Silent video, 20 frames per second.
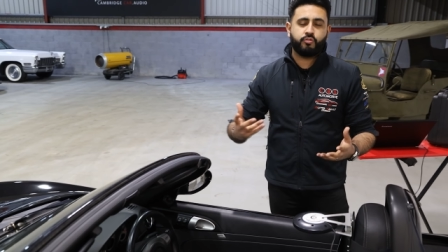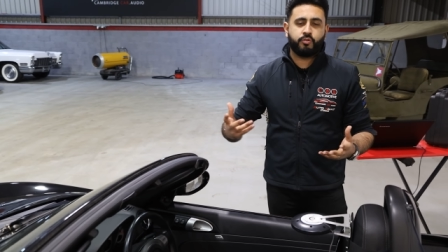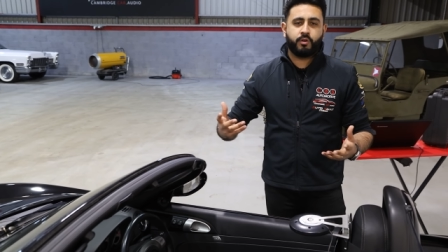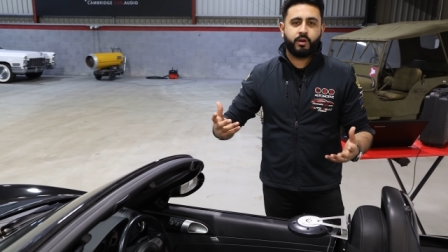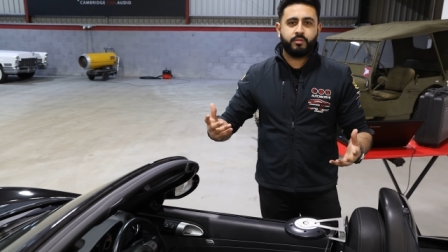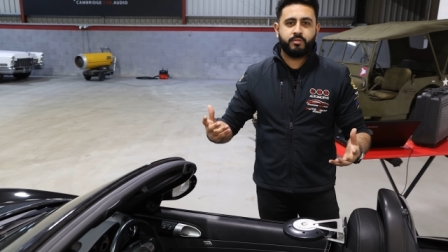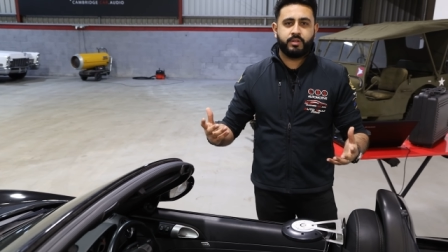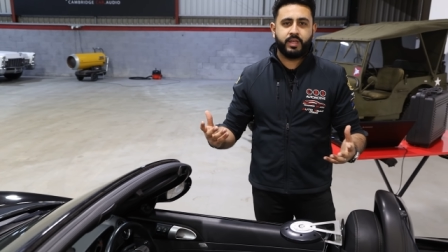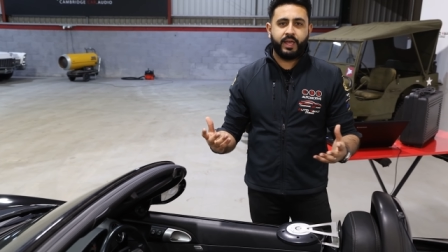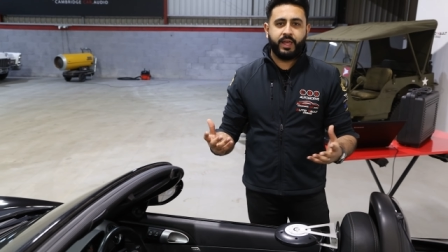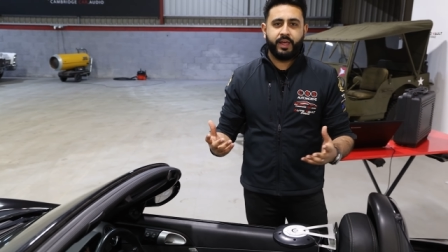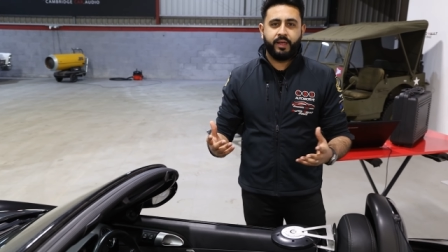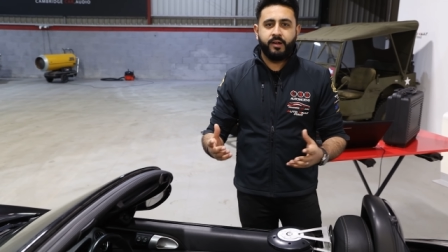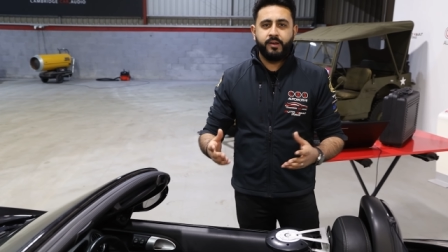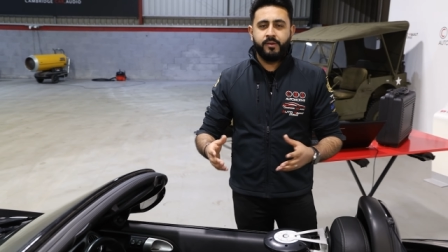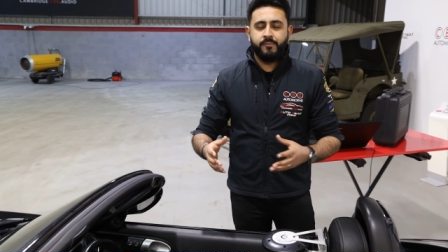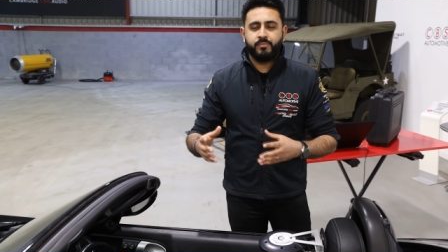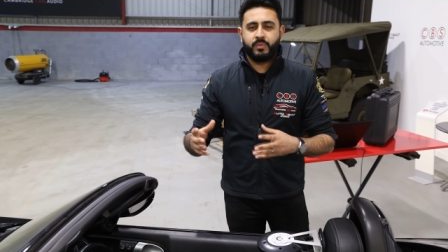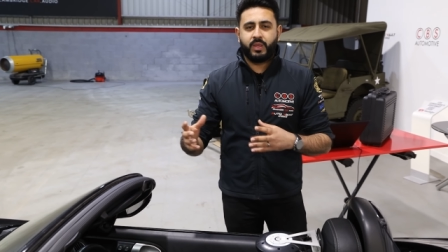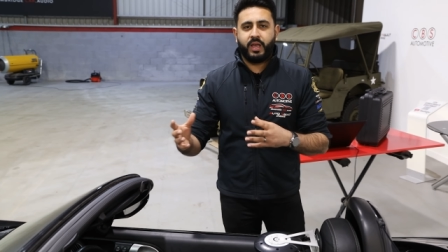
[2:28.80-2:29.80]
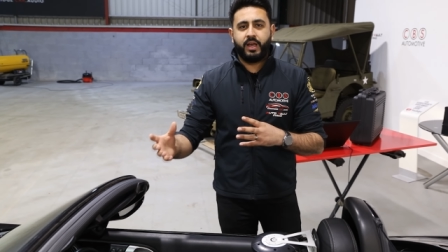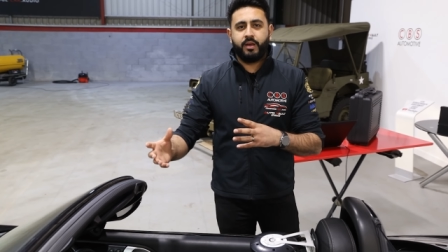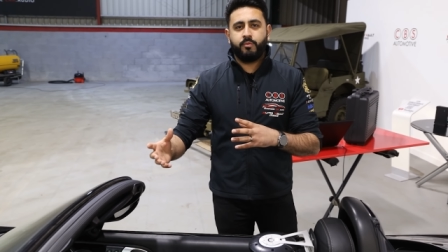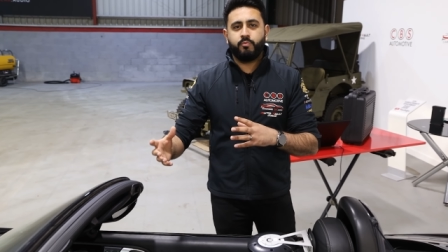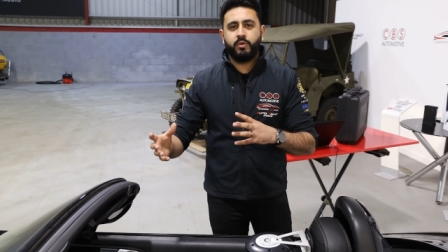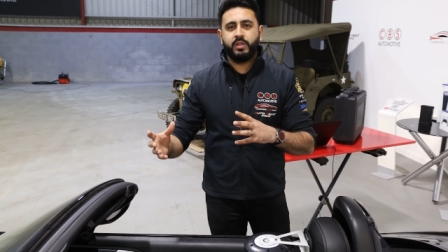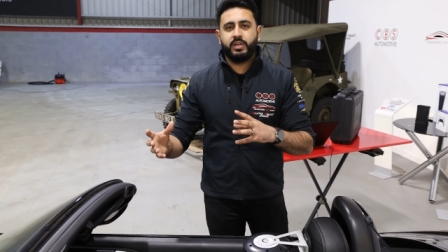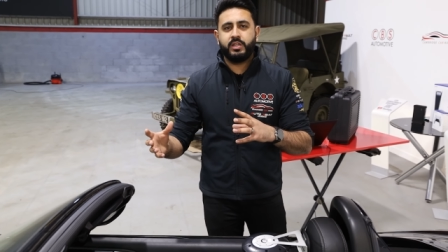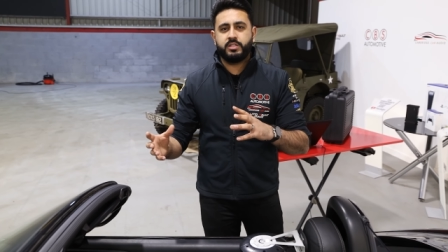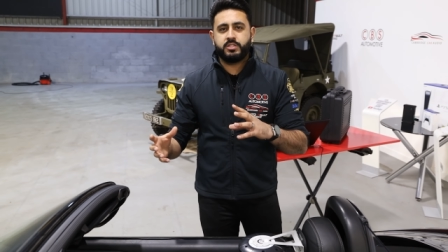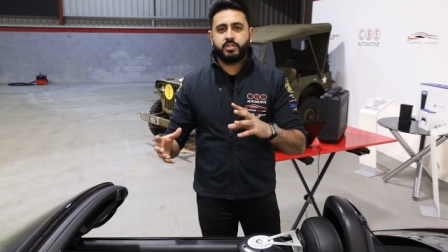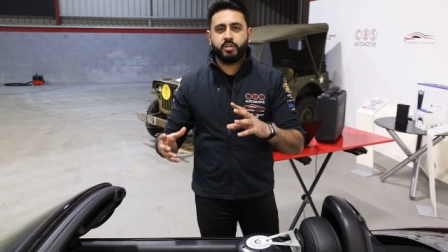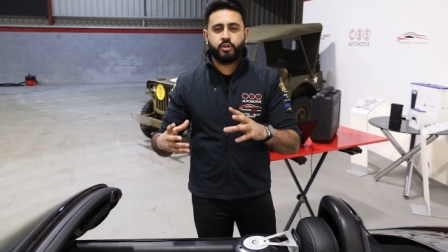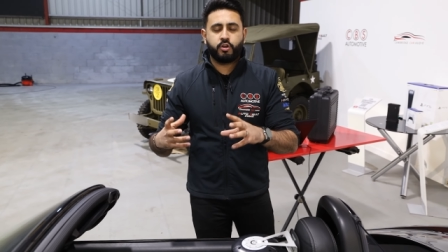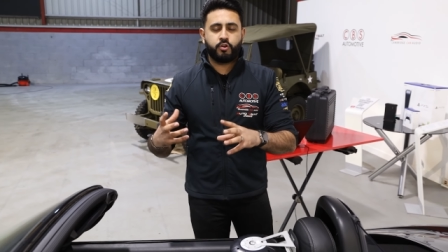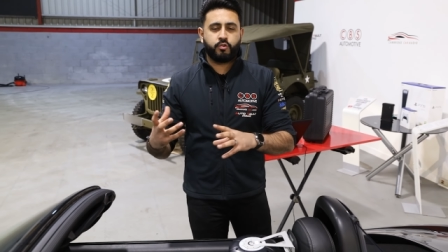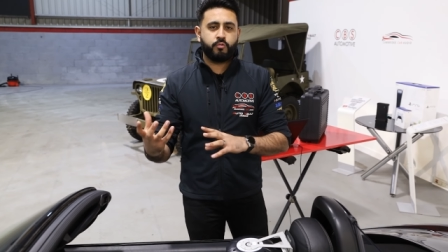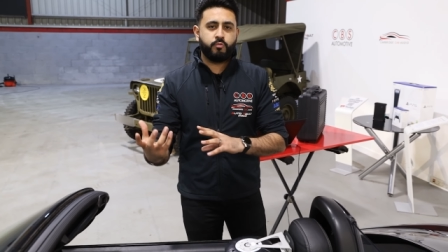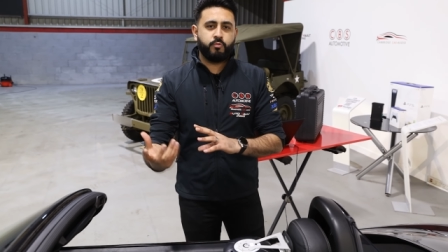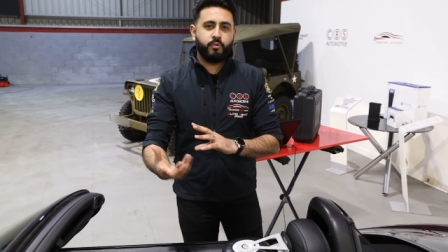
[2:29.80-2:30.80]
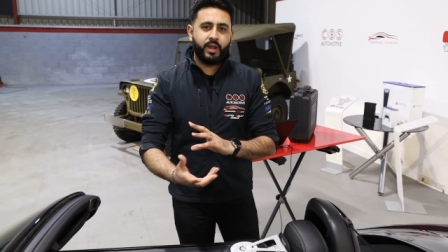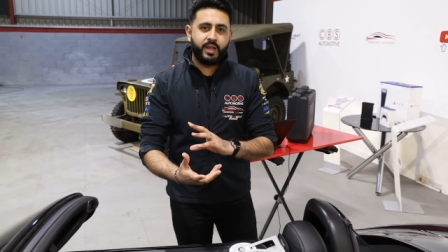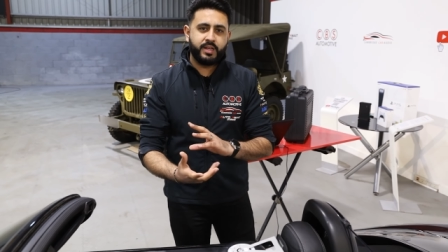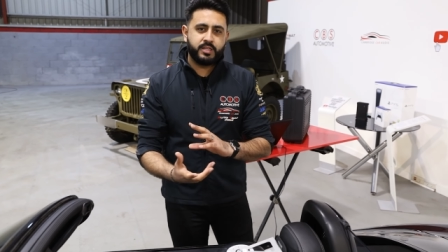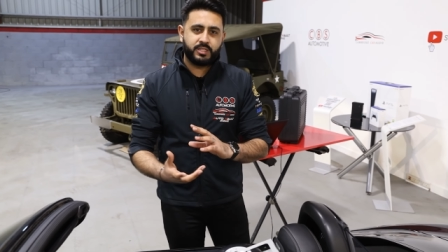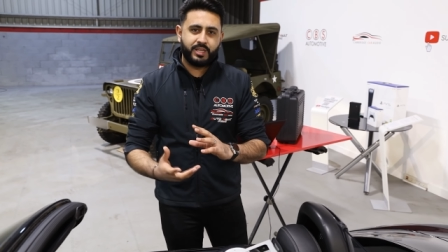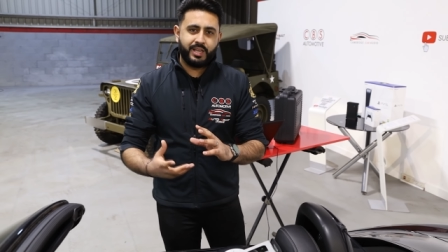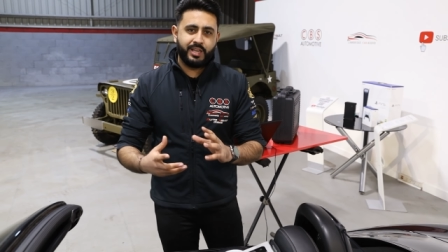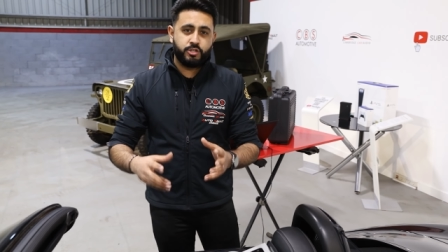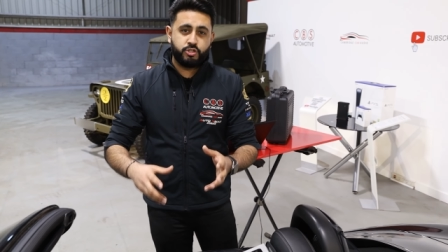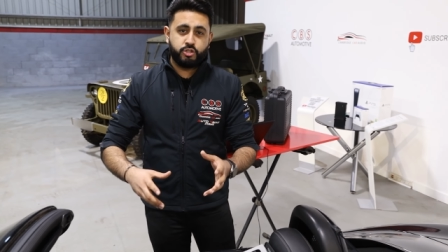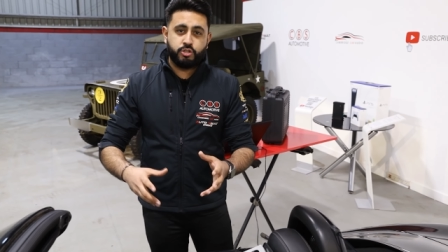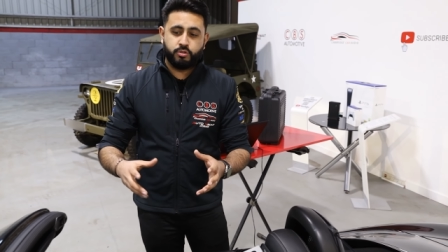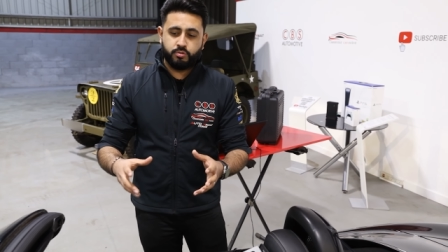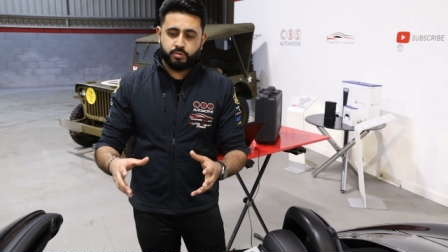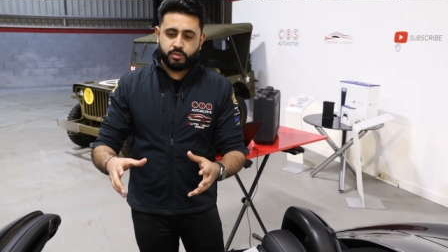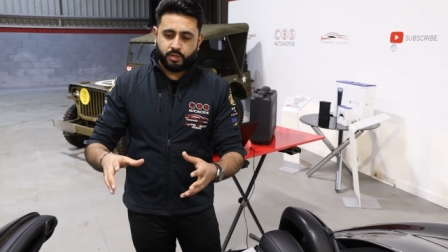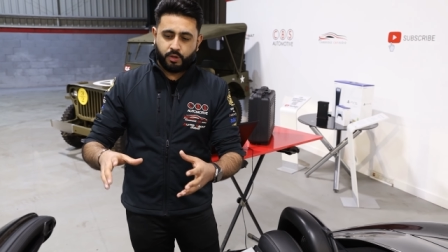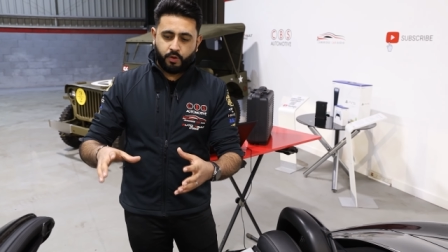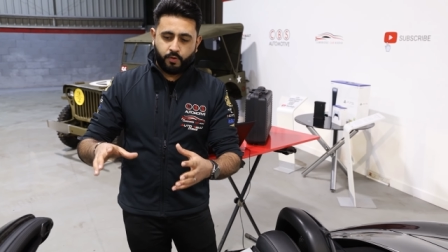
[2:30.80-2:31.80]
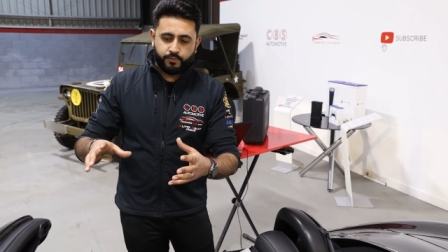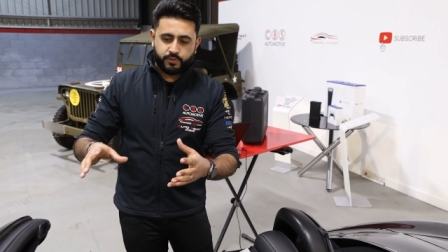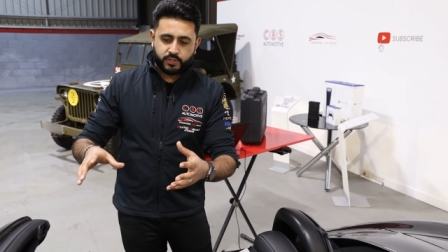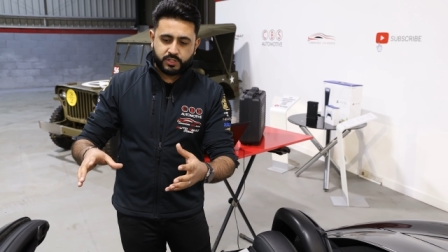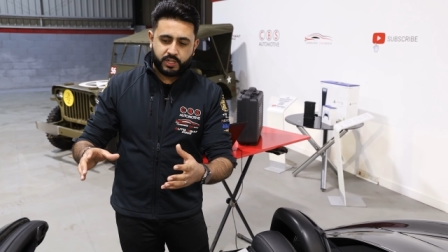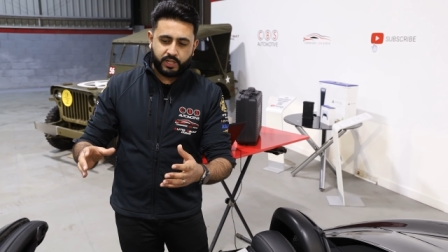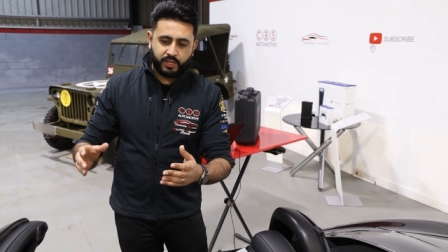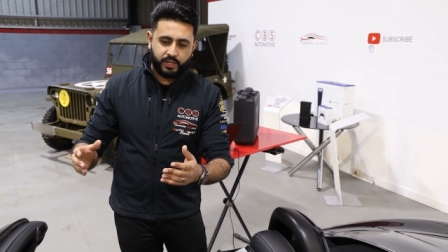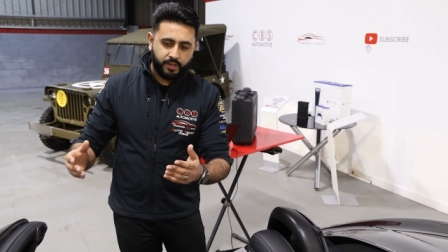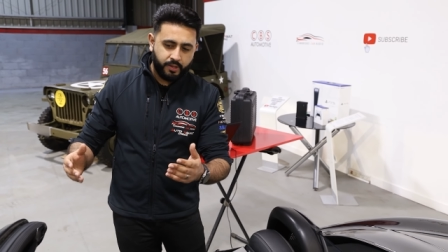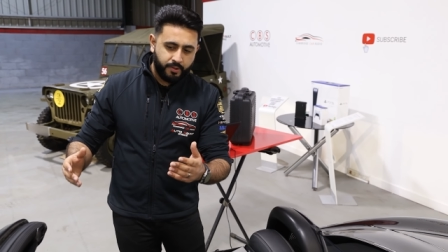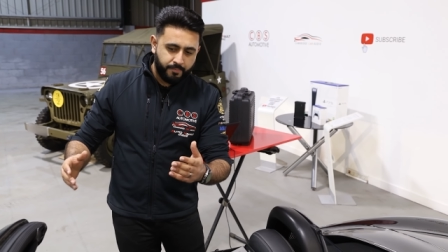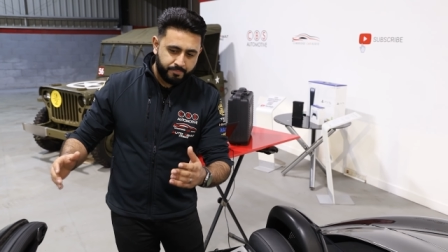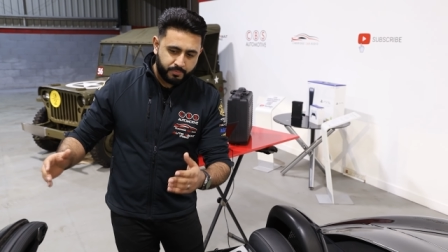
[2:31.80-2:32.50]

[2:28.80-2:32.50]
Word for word: throughout the air, and we need to correct issues, obviously,